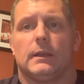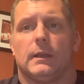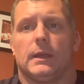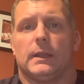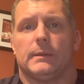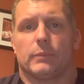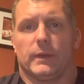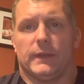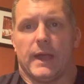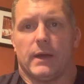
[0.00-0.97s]
and then
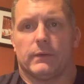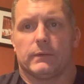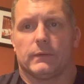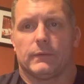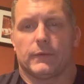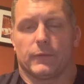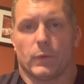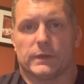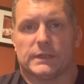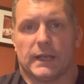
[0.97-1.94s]
breathe out for
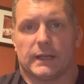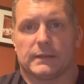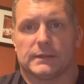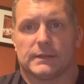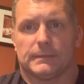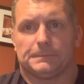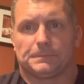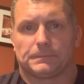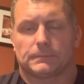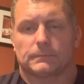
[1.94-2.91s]
4 seconds.
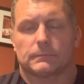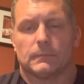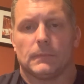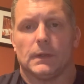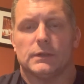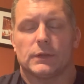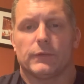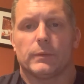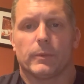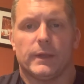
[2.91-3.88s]
So if
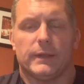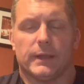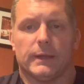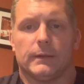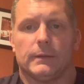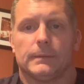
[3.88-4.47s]
you breathe in